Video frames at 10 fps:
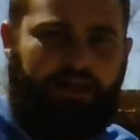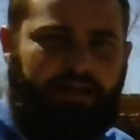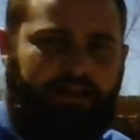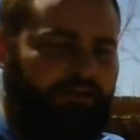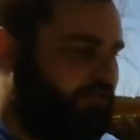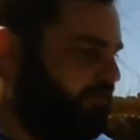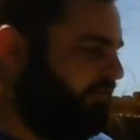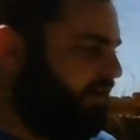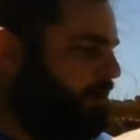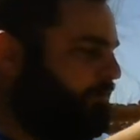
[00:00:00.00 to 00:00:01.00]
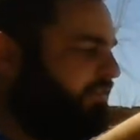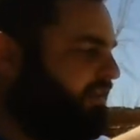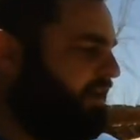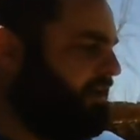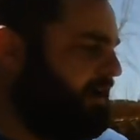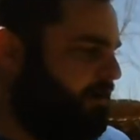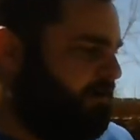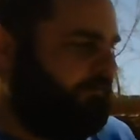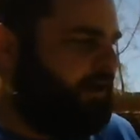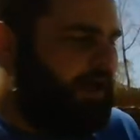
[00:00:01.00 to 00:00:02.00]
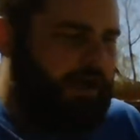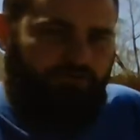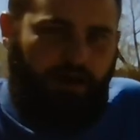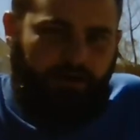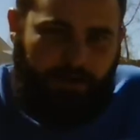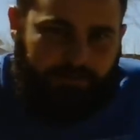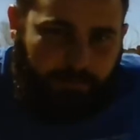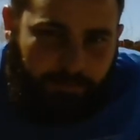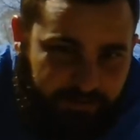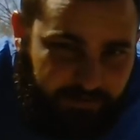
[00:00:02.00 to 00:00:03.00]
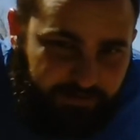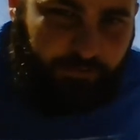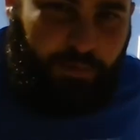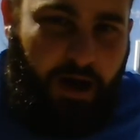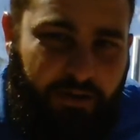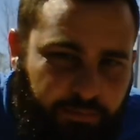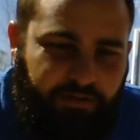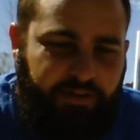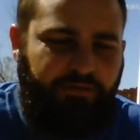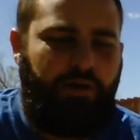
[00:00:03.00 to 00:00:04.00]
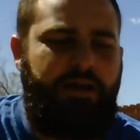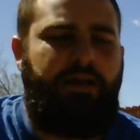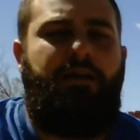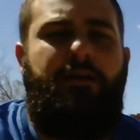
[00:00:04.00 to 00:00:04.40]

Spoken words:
and get your assignments taken care of. I tried to make them as easy as possible this week,